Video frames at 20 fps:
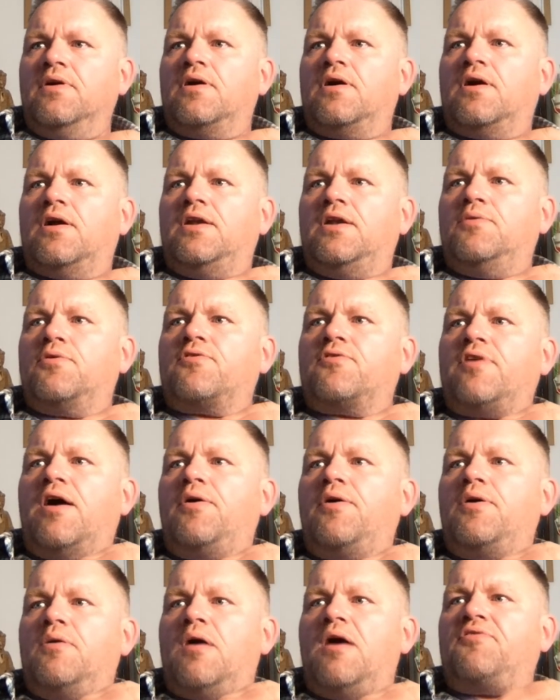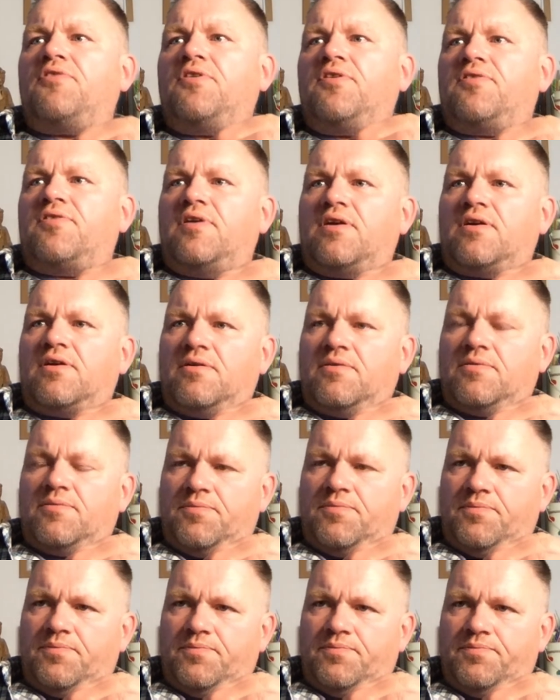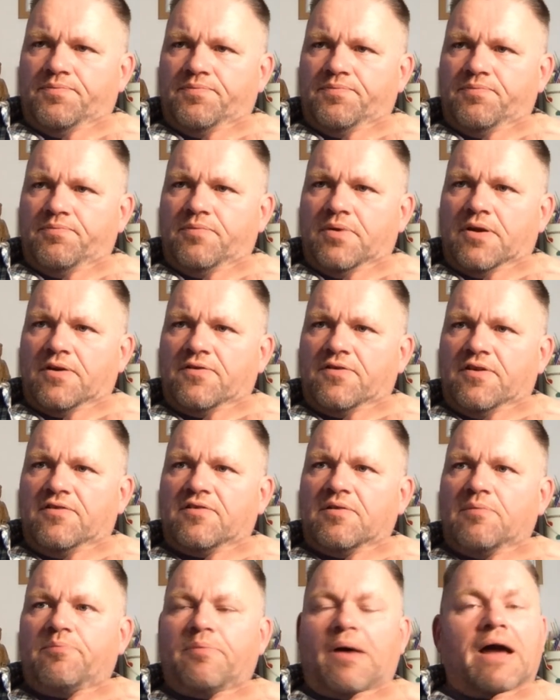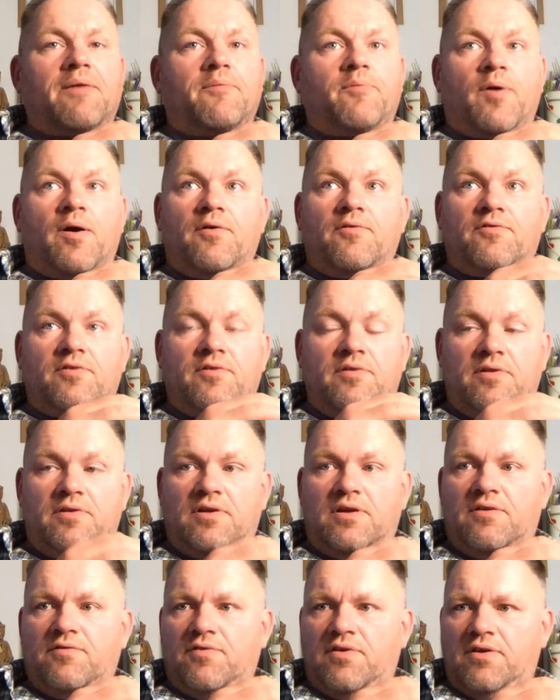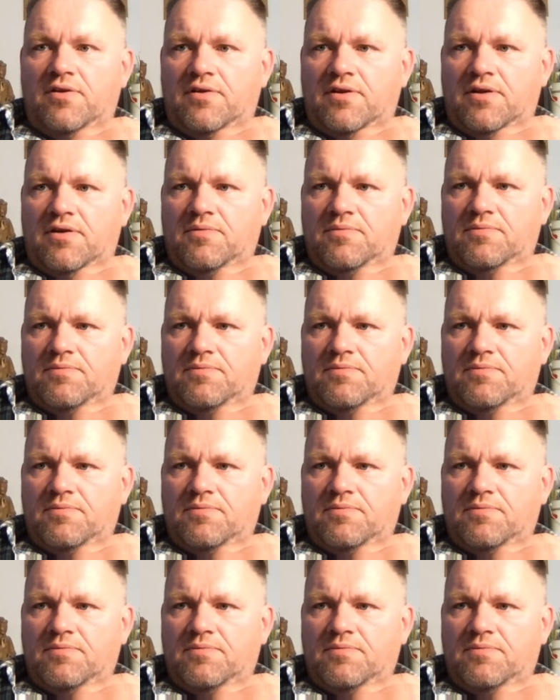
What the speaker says: and he will tell you everything because he's the backbone to the DVD.